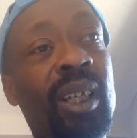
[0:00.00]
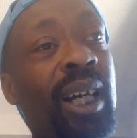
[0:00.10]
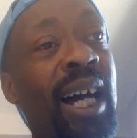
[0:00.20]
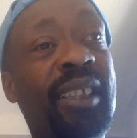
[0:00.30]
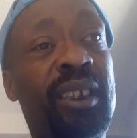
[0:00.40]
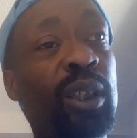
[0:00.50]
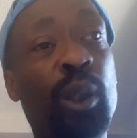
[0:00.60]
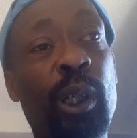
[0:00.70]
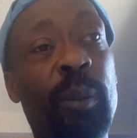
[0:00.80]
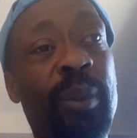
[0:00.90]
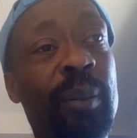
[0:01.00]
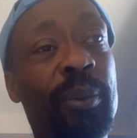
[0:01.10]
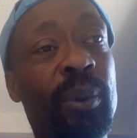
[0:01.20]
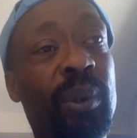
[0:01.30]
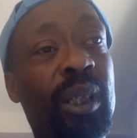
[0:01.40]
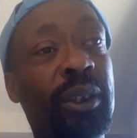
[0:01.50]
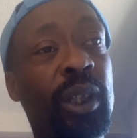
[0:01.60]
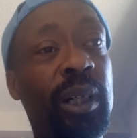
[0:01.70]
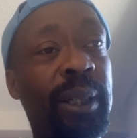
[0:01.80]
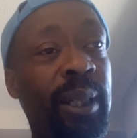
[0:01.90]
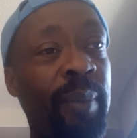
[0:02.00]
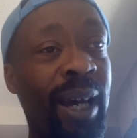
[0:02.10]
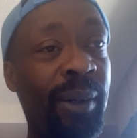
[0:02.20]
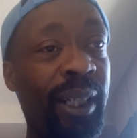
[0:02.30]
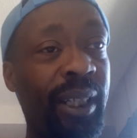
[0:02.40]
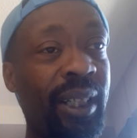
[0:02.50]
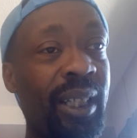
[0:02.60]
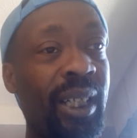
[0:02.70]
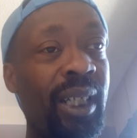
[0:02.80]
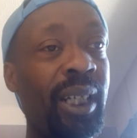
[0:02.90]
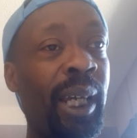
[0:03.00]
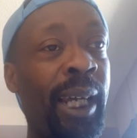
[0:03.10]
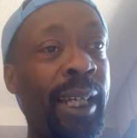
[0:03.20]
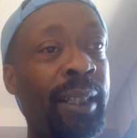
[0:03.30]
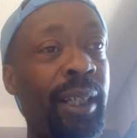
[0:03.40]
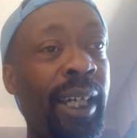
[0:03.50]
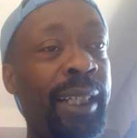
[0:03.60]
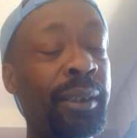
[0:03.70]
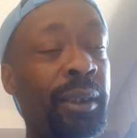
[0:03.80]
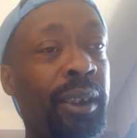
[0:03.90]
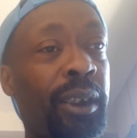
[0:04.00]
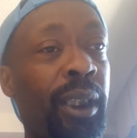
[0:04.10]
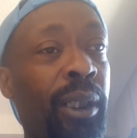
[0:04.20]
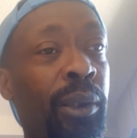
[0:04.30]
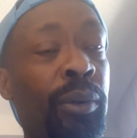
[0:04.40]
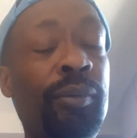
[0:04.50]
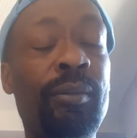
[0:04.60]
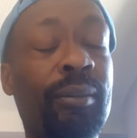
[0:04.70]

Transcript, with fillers: I still heard people talking about it. And and so